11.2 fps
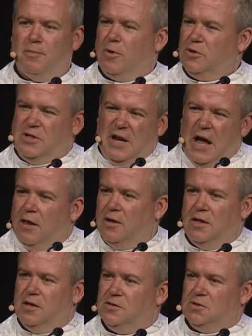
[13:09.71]

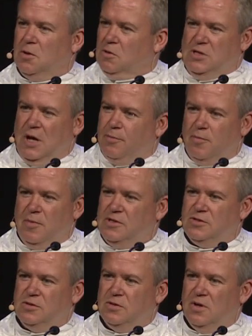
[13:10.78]
personalities or
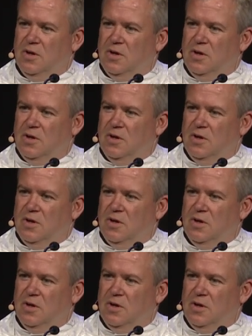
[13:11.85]
temperaments.